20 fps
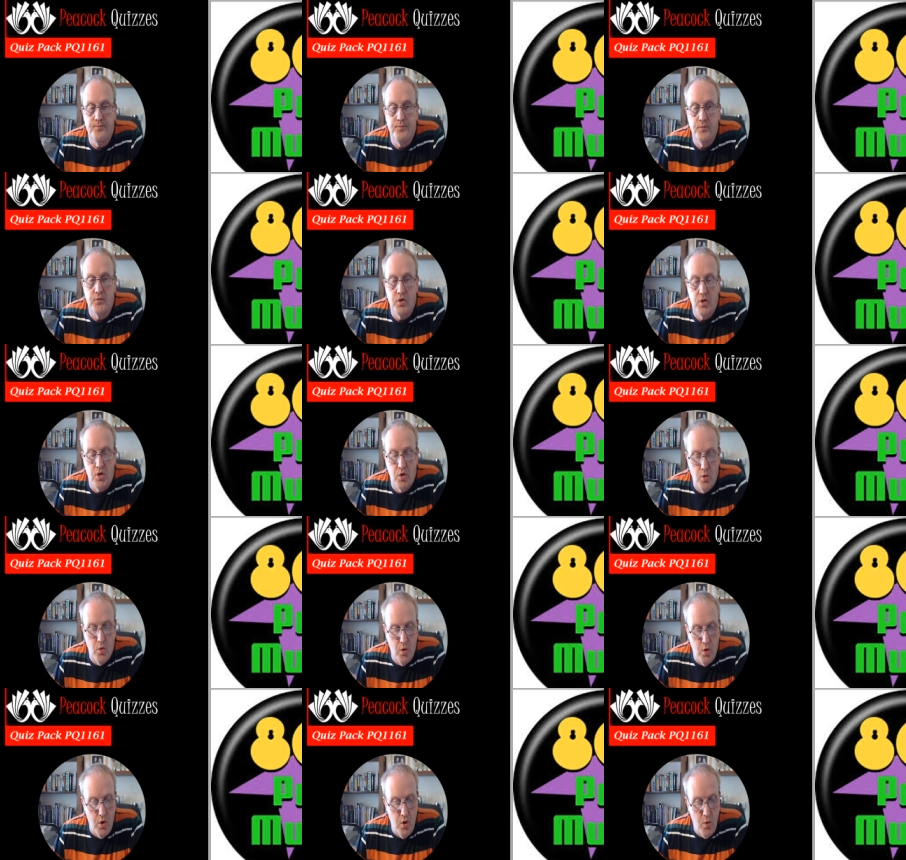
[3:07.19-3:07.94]

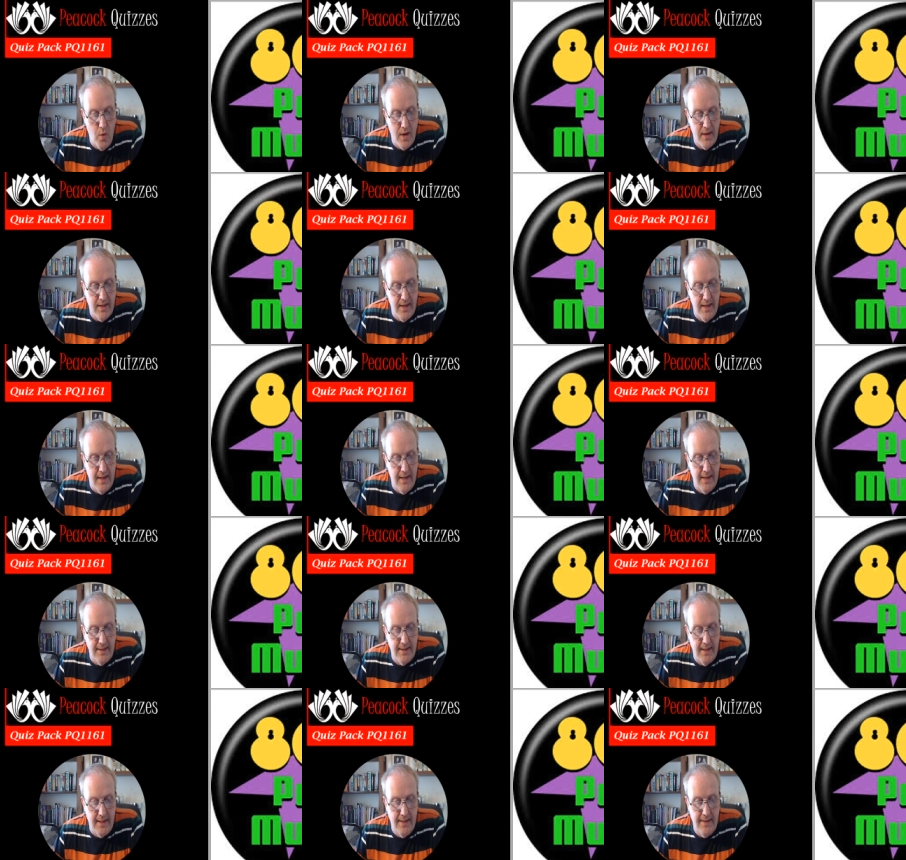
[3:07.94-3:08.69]
So, who had a
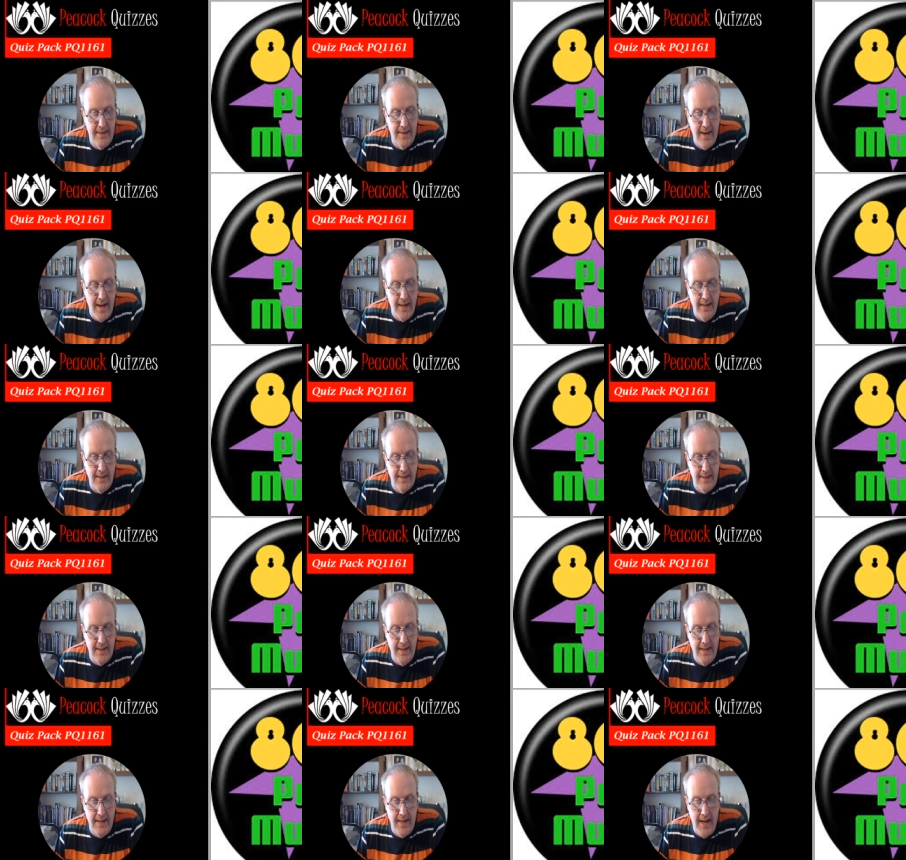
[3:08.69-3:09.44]
hit in
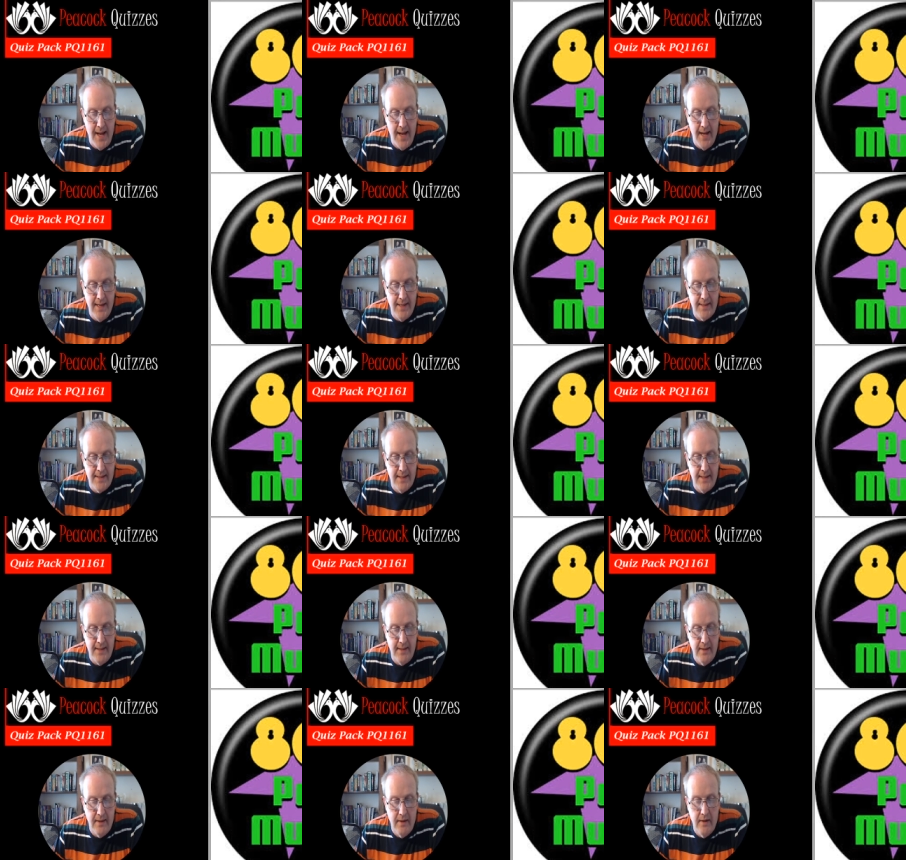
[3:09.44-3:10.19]

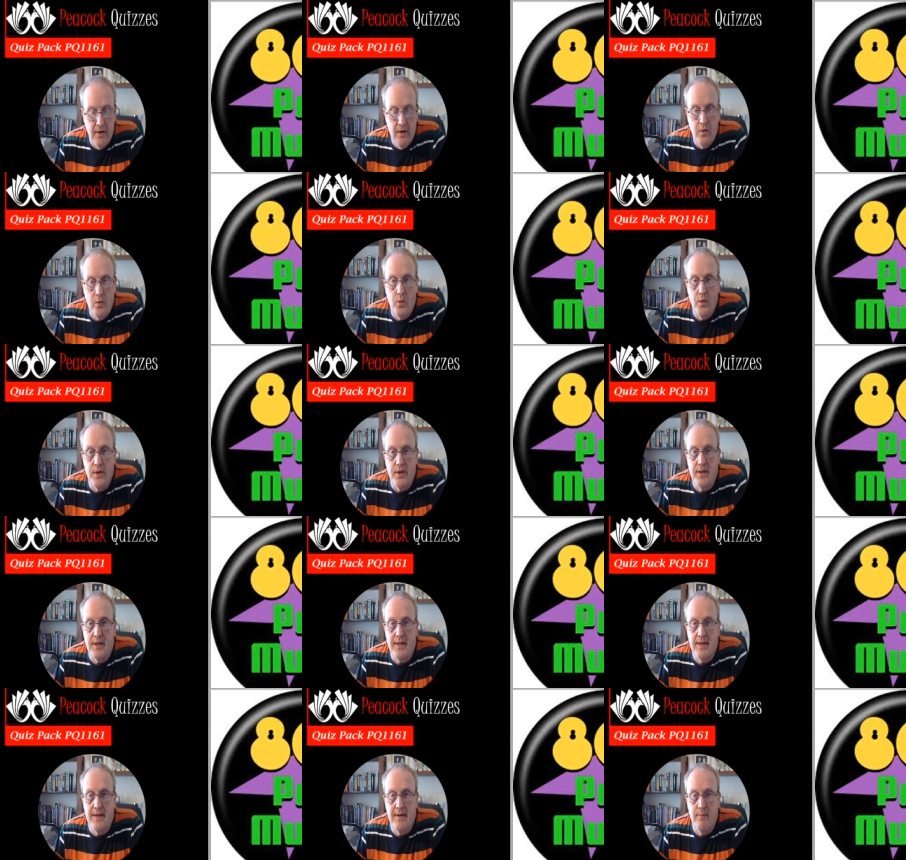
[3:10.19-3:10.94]
1980 with
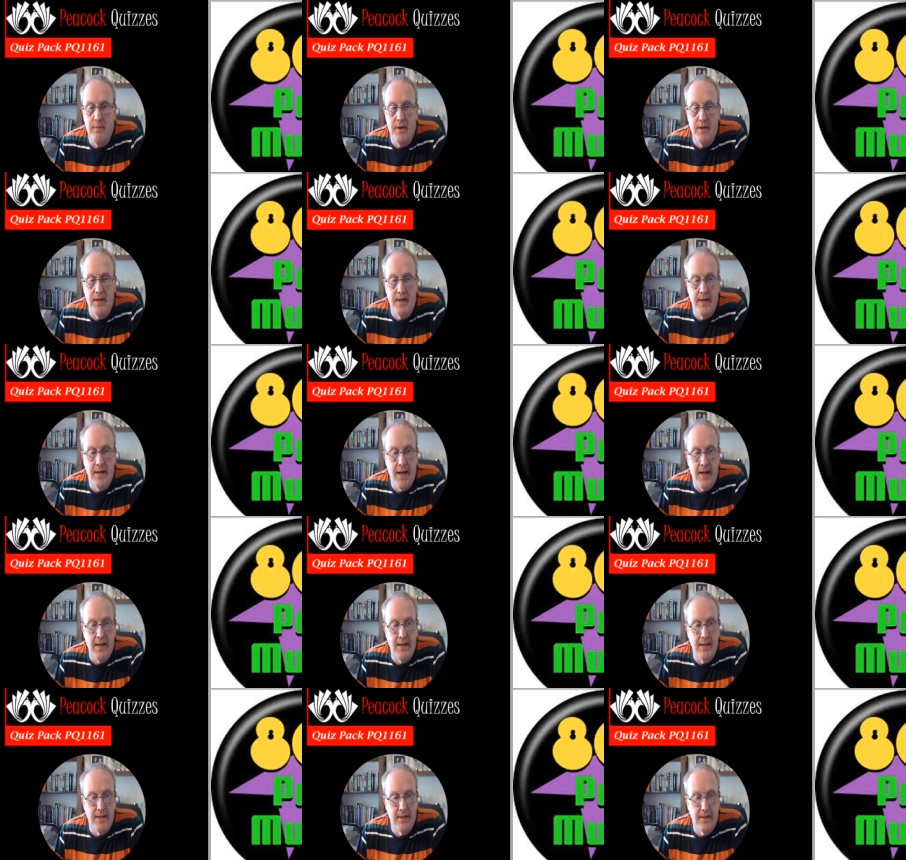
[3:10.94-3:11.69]
Give Me the
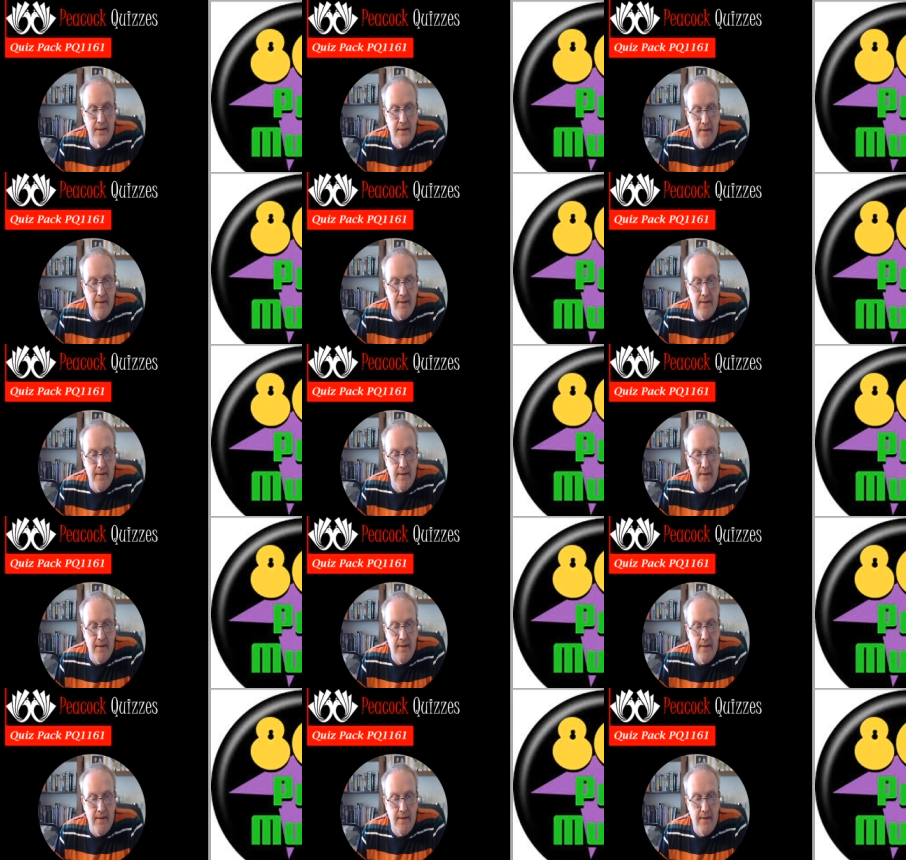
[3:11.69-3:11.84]
Night?